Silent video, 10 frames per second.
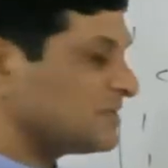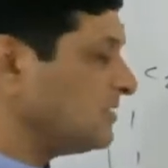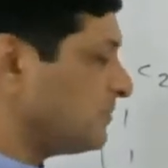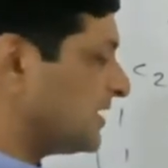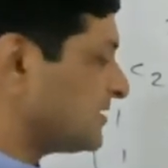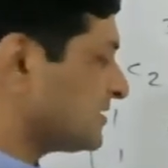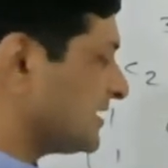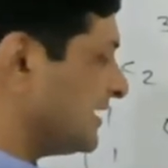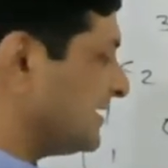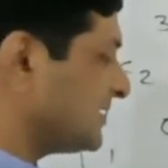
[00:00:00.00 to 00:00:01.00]
3 plus
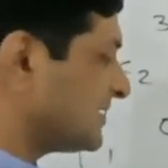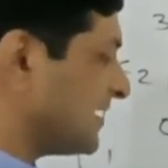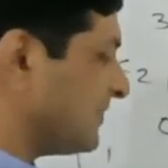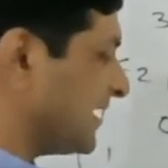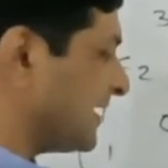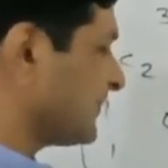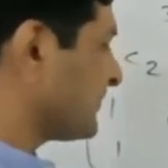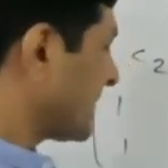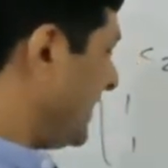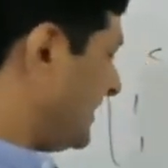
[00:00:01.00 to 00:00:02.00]
10 is 7.
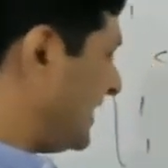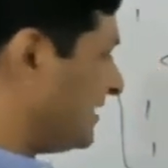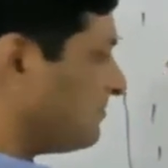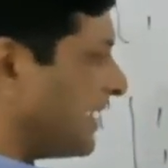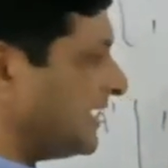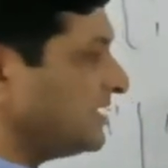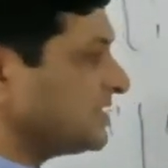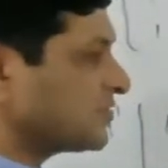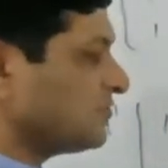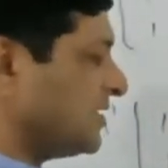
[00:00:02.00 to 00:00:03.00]
Again
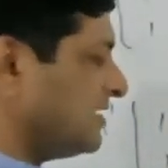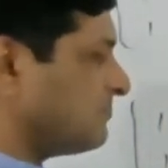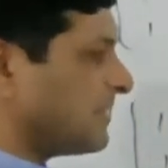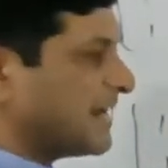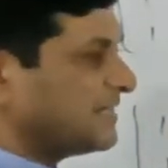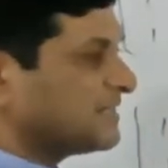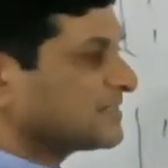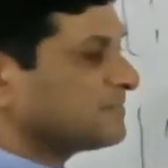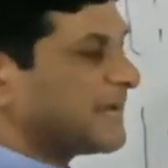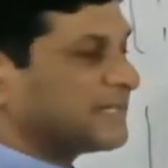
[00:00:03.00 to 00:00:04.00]
minus 1
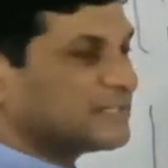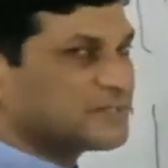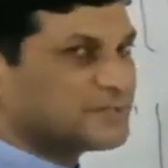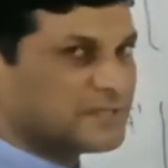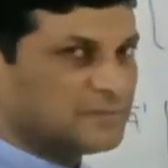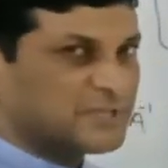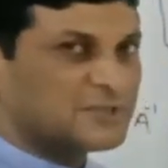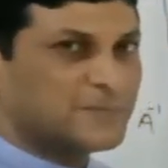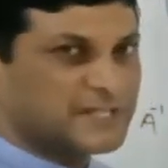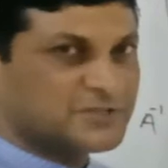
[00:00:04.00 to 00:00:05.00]
minus minus 3
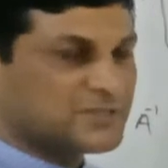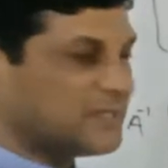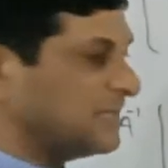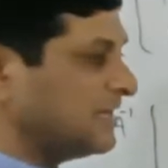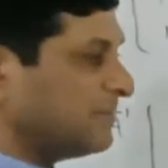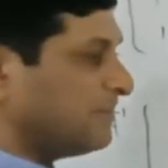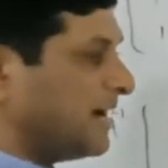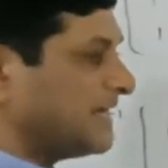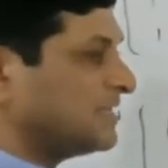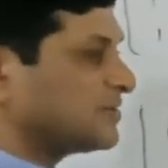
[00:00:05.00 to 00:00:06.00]
means plus 3.
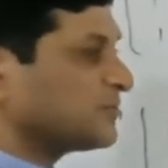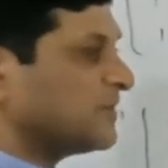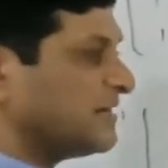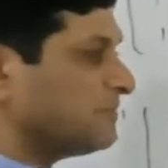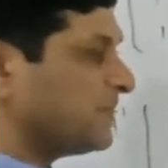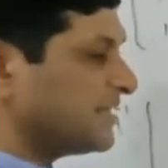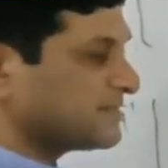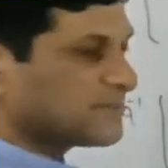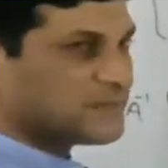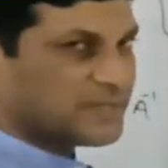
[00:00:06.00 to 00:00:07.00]
Minus 1
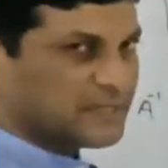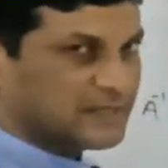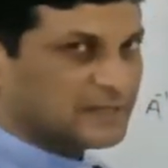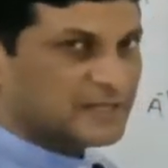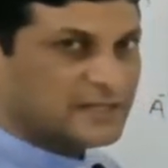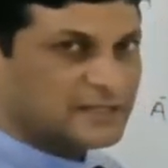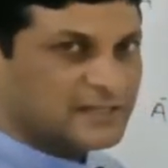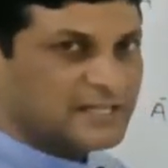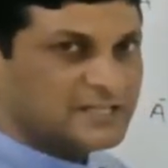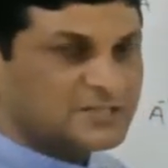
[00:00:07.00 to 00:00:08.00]
plus 3
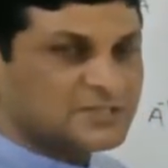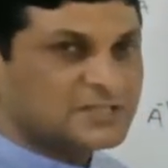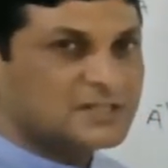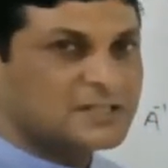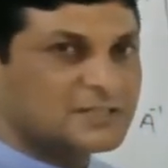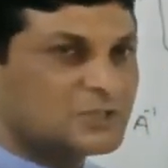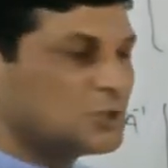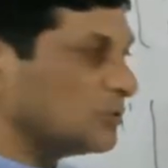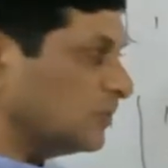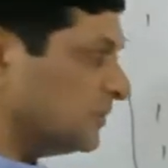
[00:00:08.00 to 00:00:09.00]
is
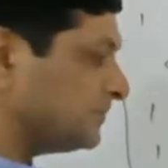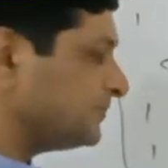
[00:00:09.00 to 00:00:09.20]
2.